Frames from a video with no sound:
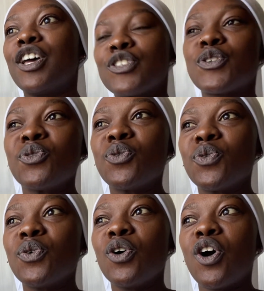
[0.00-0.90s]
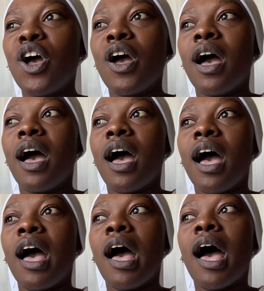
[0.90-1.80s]
Two,
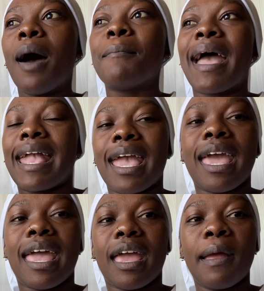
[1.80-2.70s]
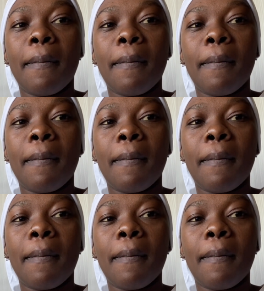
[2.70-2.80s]
my hair.